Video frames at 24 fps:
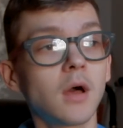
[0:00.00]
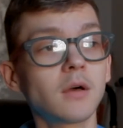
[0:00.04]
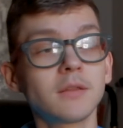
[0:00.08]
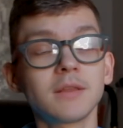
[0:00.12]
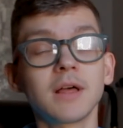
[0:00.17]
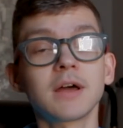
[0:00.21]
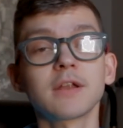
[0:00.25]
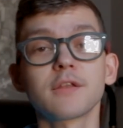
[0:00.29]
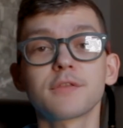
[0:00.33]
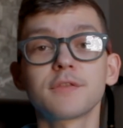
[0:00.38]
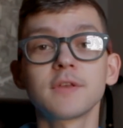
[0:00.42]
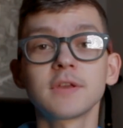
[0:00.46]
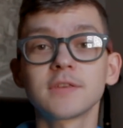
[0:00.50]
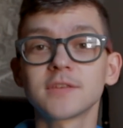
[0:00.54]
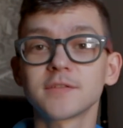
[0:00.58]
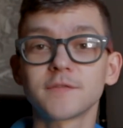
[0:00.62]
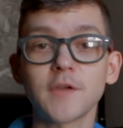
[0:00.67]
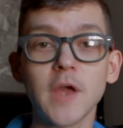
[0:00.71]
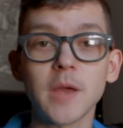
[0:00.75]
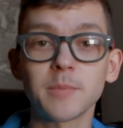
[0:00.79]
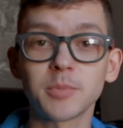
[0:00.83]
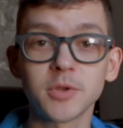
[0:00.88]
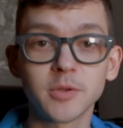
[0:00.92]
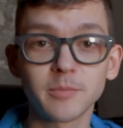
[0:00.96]
a lot of things
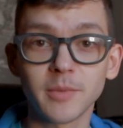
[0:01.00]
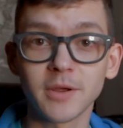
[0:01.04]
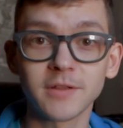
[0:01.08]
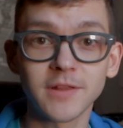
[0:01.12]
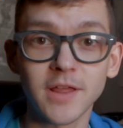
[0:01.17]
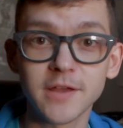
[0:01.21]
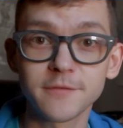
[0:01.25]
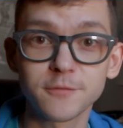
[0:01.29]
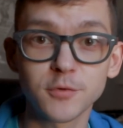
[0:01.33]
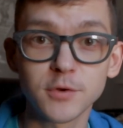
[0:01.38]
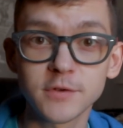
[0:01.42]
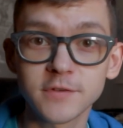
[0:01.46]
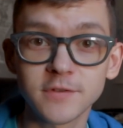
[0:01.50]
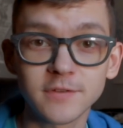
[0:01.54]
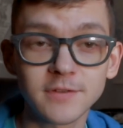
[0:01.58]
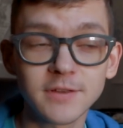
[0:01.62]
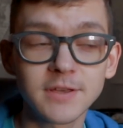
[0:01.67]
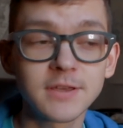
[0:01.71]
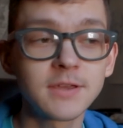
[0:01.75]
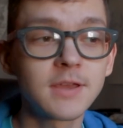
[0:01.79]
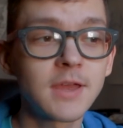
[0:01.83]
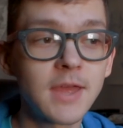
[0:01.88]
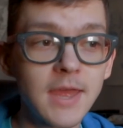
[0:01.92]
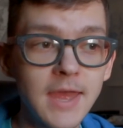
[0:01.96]
have happened in my life
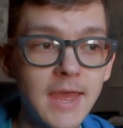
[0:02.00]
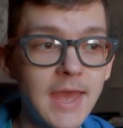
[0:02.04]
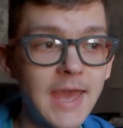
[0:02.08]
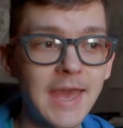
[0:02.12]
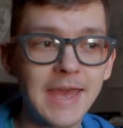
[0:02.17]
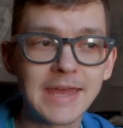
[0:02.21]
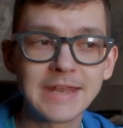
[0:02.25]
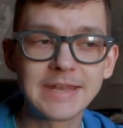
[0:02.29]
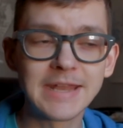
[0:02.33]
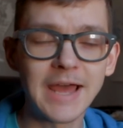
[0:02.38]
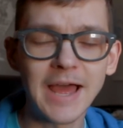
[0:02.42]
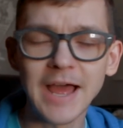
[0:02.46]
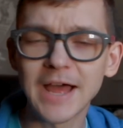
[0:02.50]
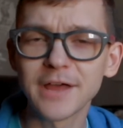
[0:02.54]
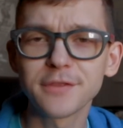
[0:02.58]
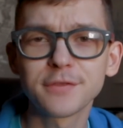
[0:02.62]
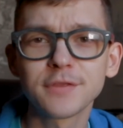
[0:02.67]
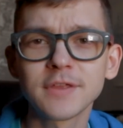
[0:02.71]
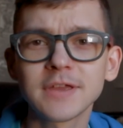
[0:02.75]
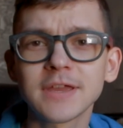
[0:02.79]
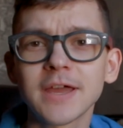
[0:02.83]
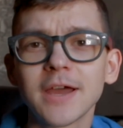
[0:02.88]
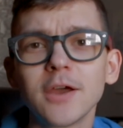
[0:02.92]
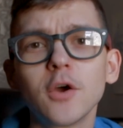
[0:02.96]
recently, and I
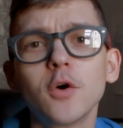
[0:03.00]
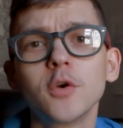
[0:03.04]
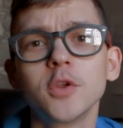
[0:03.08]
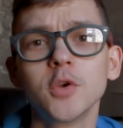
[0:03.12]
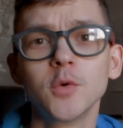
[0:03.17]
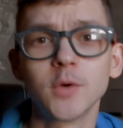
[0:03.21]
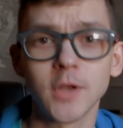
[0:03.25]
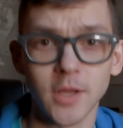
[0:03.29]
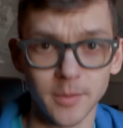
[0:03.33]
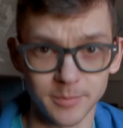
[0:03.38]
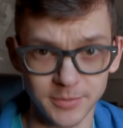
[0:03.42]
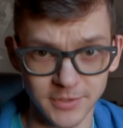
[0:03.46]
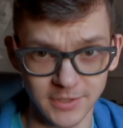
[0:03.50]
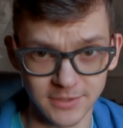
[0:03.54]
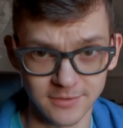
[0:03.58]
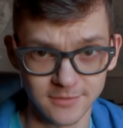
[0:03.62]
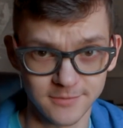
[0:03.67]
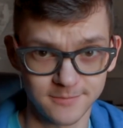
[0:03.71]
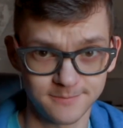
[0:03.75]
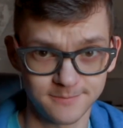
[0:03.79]
think I owe you an update.